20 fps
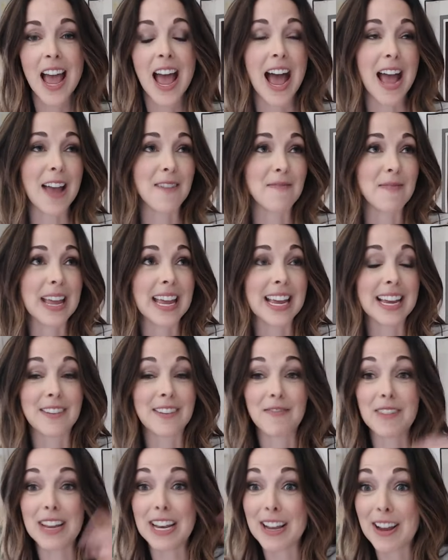I make
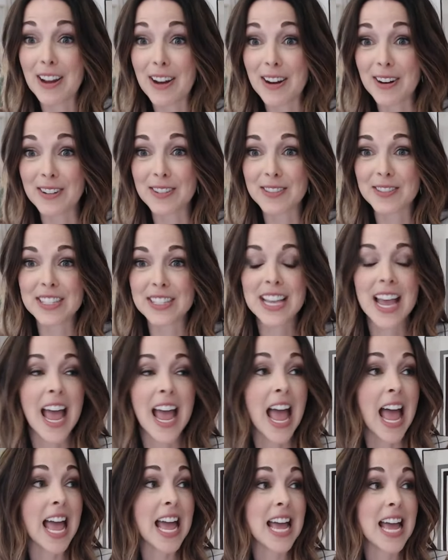videos,
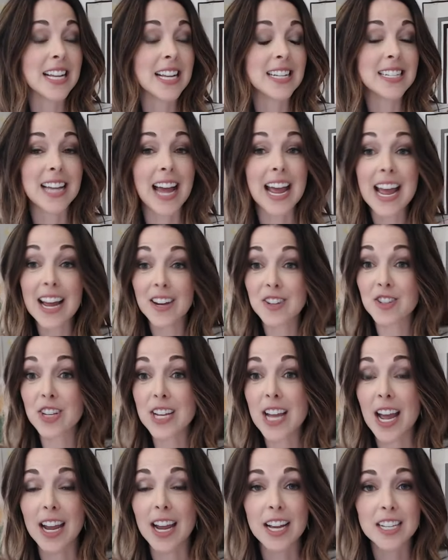and
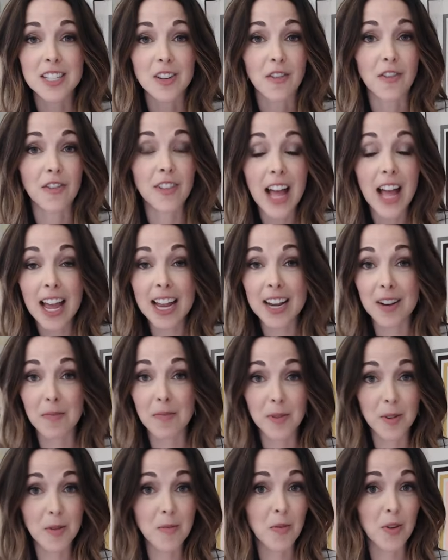I got to fly to
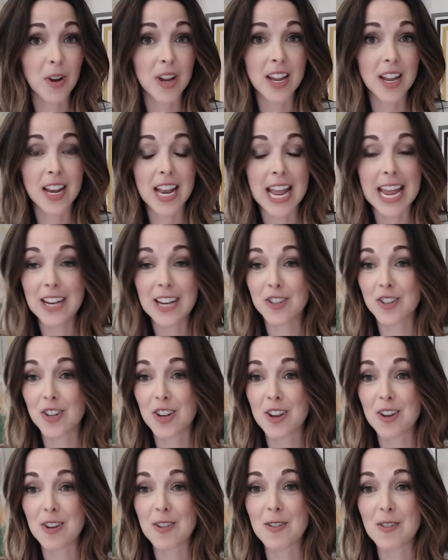Blueprint
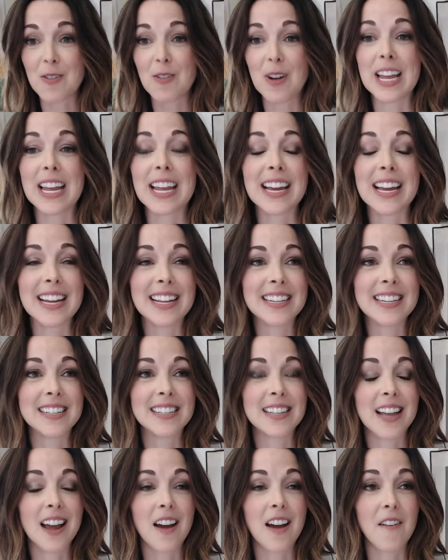HQ and
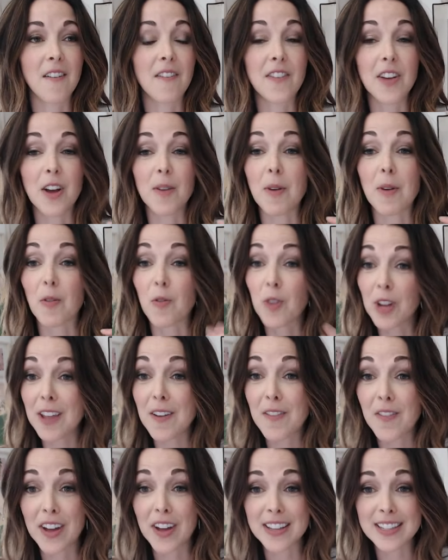film a
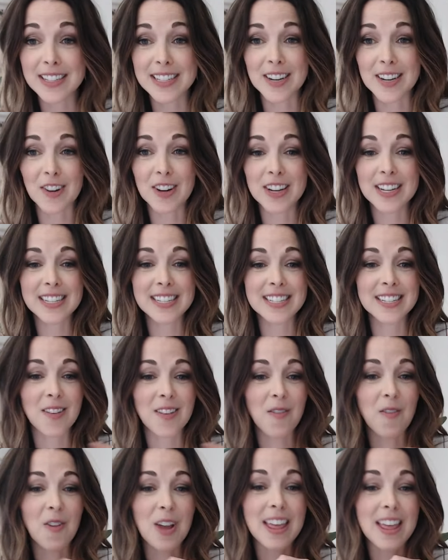really fun series
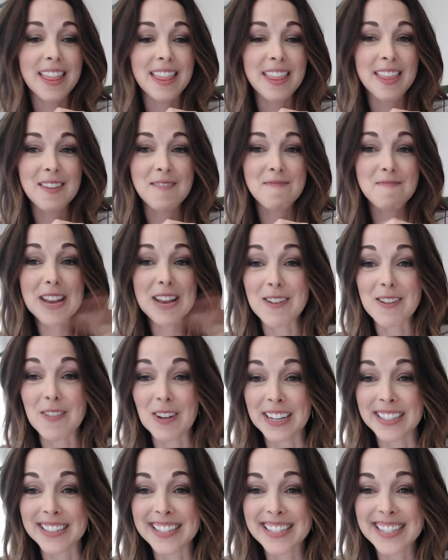with mini
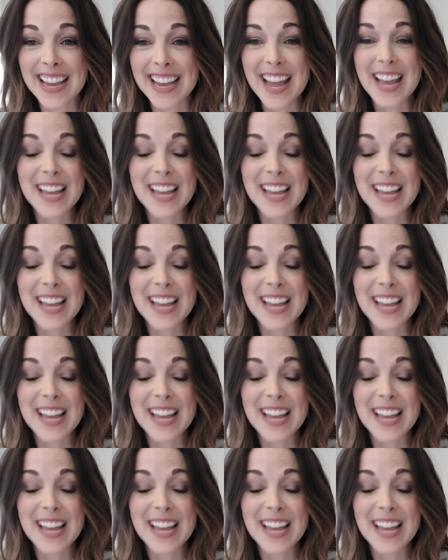quilts.